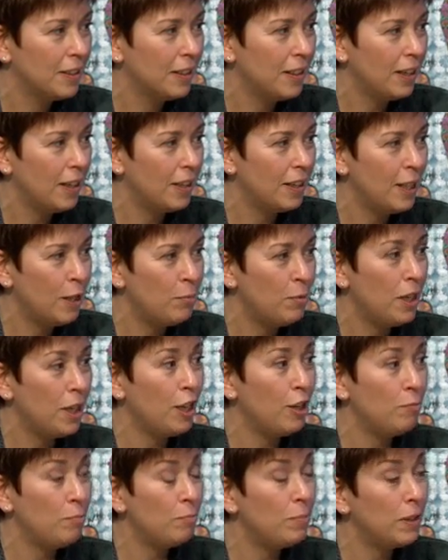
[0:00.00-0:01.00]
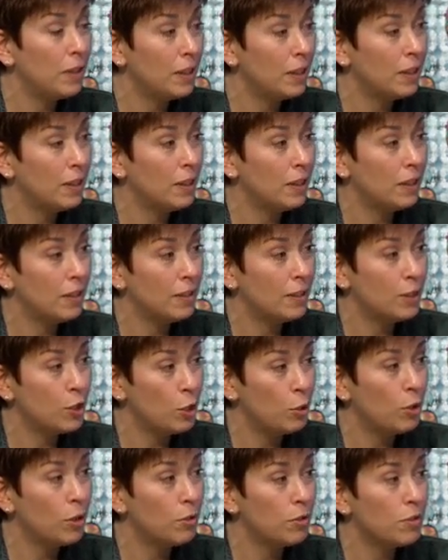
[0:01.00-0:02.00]
And they may have been
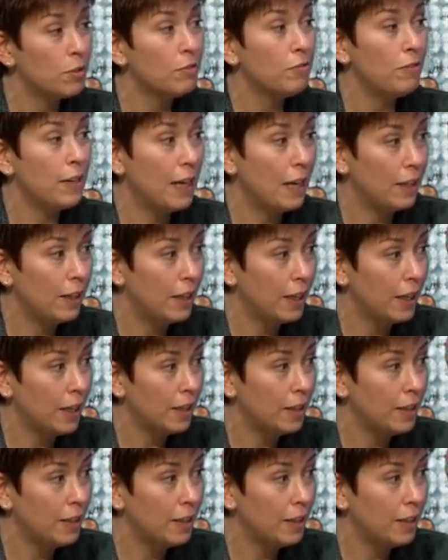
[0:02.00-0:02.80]
so used to failing